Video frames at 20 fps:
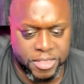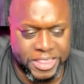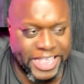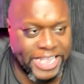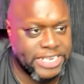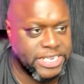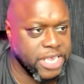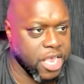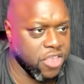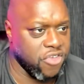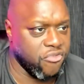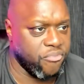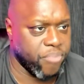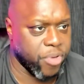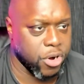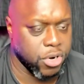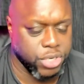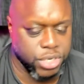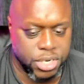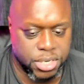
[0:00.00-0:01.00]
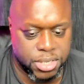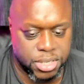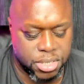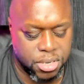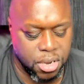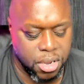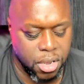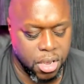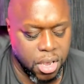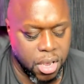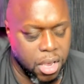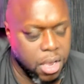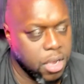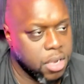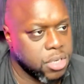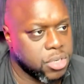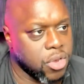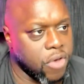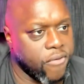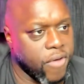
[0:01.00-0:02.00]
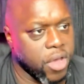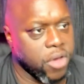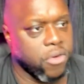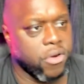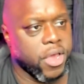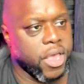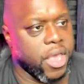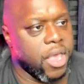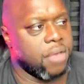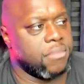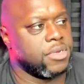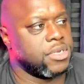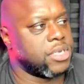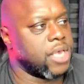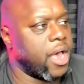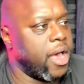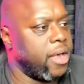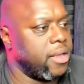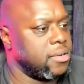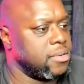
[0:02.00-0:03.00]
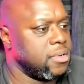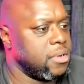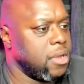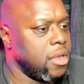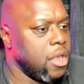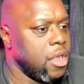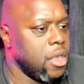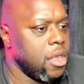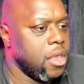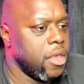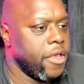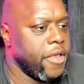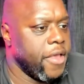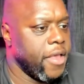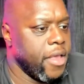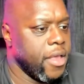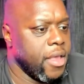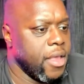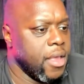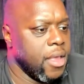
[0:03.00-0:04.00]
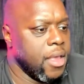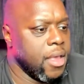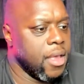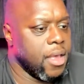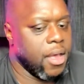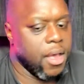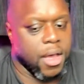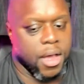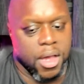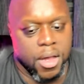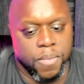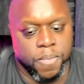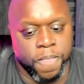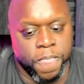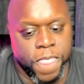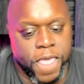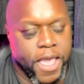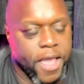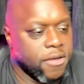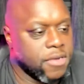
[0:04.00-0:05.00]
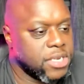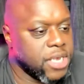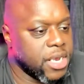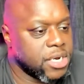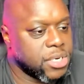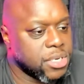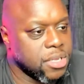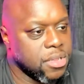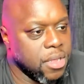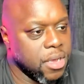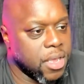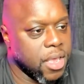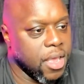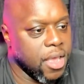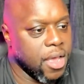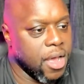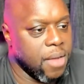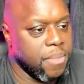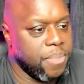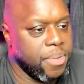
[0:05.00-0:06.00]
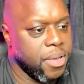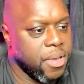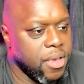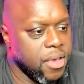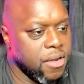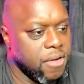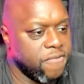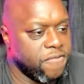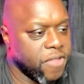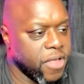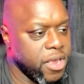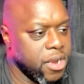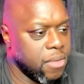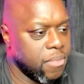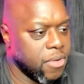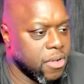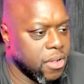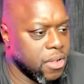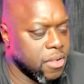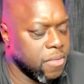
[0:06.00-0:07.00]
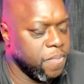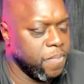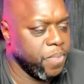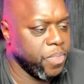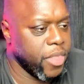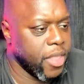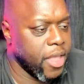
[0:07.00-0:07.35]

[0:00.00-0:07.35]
things that you've purchased. So if I go to Amazon, I was actually looking up inflatable